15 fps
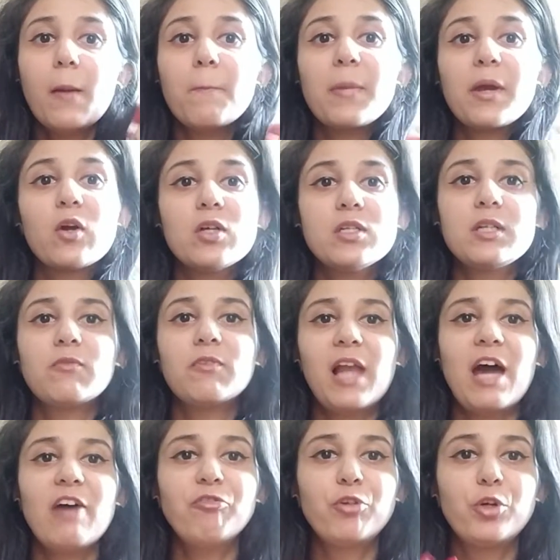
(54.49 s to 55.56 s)
because it will
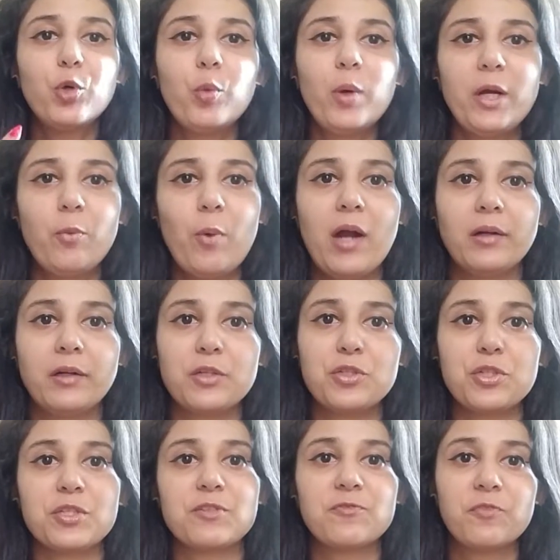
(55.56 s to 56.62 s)
have two advantages.